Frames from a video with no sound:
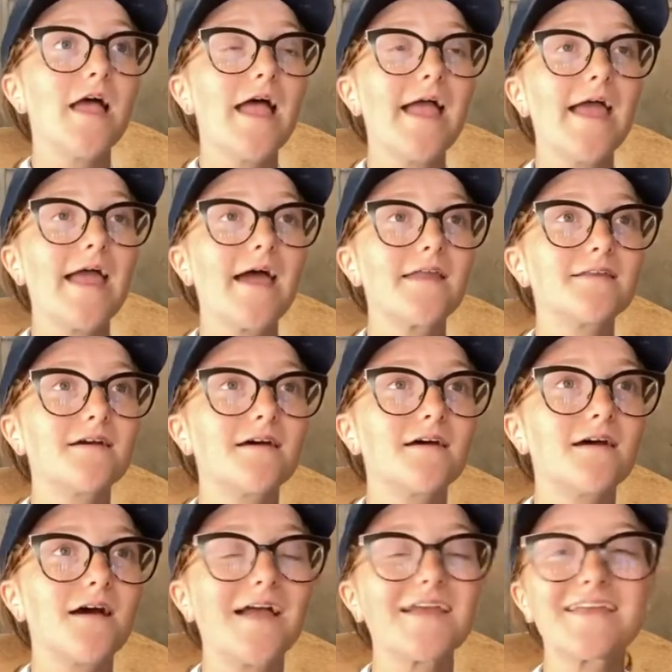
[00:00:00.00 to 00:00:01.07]
And
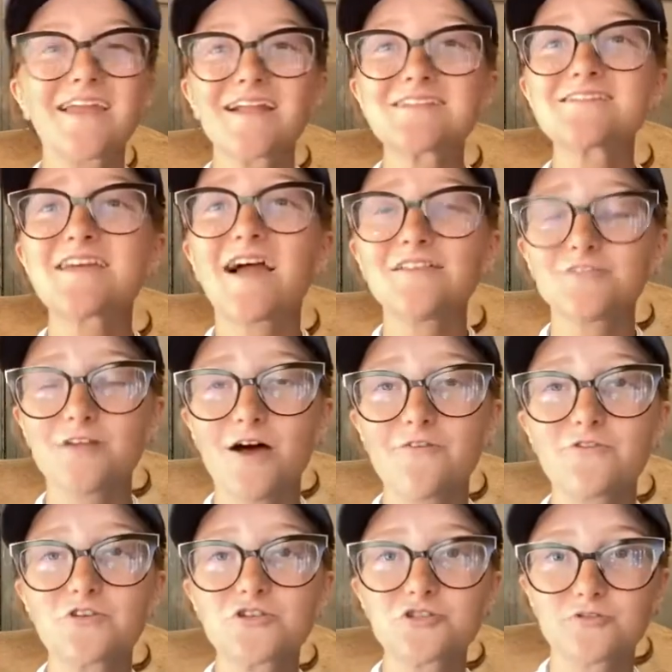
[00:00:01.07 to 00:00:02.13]
I can't say I love
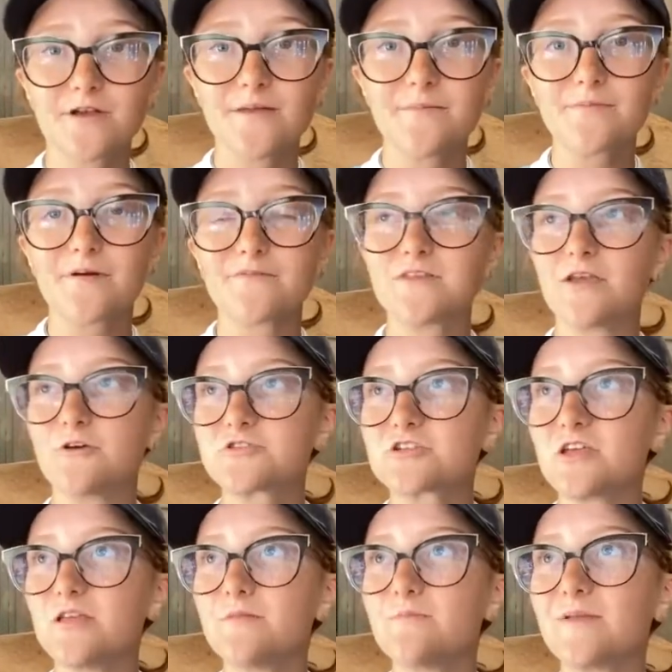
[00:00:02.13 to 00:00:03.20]
shrimp of the
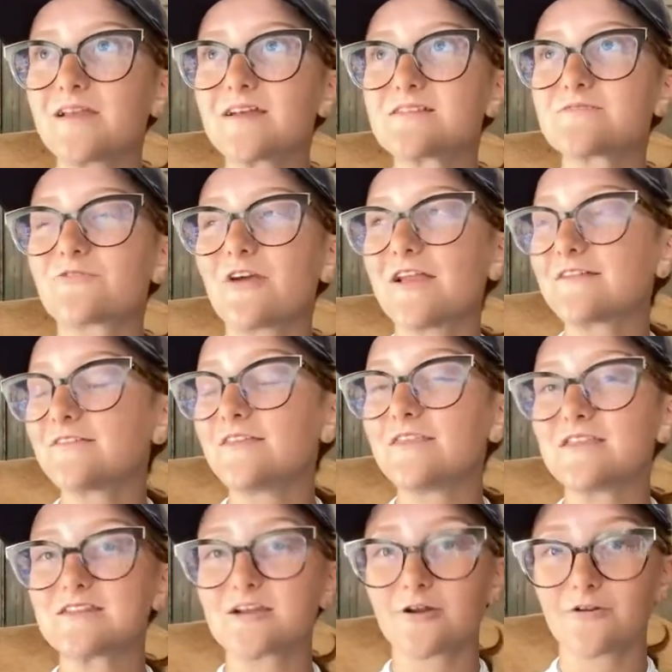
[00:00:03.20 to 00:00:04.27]
ocean because frankly, they
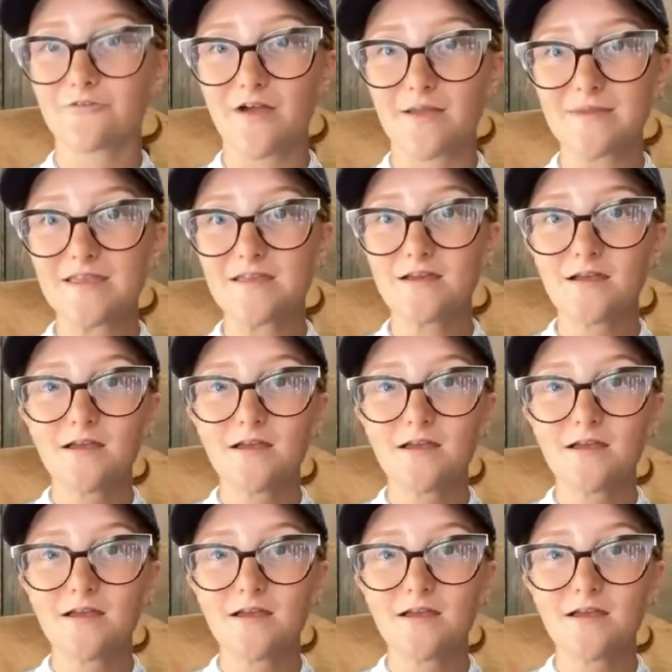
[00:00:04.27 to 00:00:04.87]
terrify me.